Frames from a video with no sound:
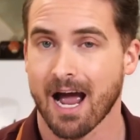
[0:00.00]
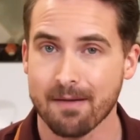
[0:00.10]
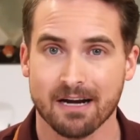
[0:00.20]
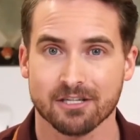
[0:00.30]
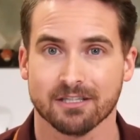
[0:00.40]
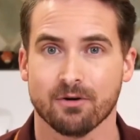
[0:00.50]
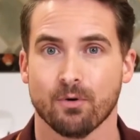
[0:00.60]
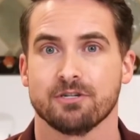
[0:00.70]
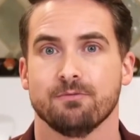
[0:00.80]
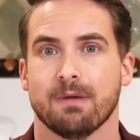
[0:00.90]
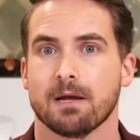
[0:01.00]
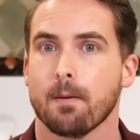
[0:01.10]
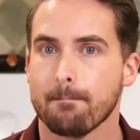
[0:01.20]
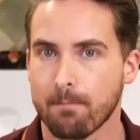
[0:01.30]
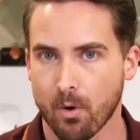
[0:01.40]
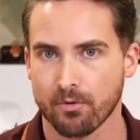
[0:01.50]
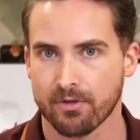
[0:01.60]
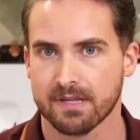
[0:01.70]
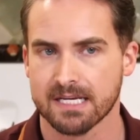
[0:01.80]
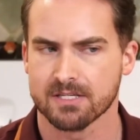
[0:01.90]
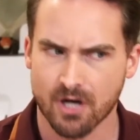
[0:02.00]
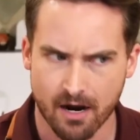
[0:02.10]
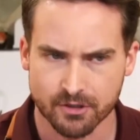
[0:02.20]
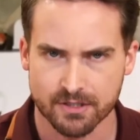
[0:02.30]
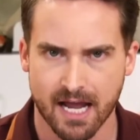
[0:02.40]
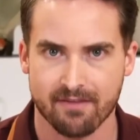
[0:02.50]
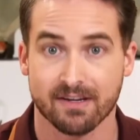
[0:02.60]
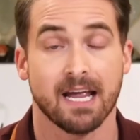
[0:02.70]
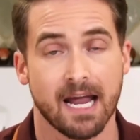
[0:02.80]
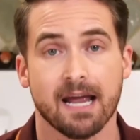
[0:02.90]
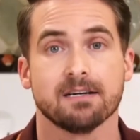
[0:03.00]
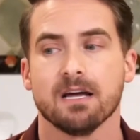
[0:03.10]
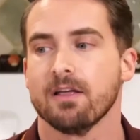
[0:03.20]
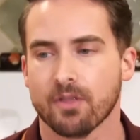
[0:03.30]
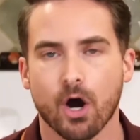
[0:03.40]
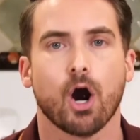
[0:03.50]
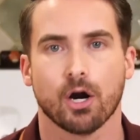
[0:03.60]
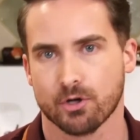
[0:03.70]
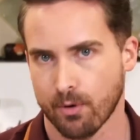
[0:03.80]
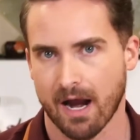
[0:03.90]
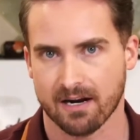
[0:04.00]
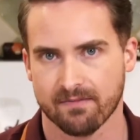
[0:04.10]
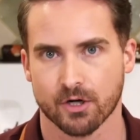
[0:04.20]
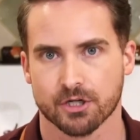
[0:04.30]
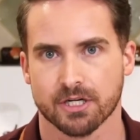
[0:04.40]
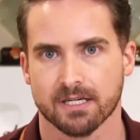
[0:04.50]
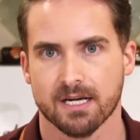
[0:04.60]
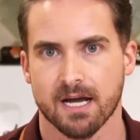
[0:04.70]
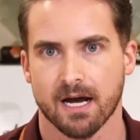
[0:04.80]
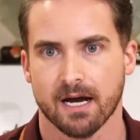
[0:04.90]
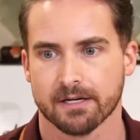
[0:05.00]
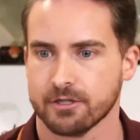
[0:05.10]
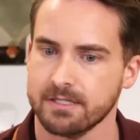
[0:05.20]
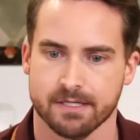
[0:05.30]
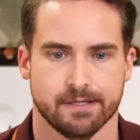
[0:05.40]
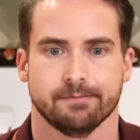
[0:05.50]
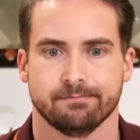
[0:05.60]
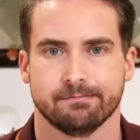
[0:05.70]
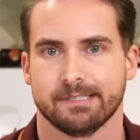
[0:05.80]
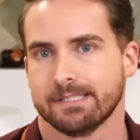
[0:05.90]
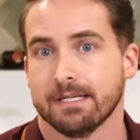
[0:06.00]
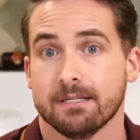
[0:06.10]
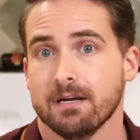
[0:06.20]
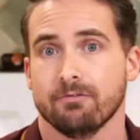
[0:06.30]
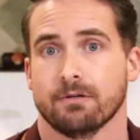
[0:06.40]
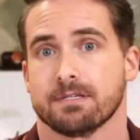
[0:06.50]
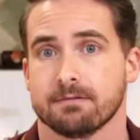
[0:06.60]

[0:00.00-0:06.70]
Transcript: I'm actually going to make both the softer taffy and the hard crack version just to see the difference.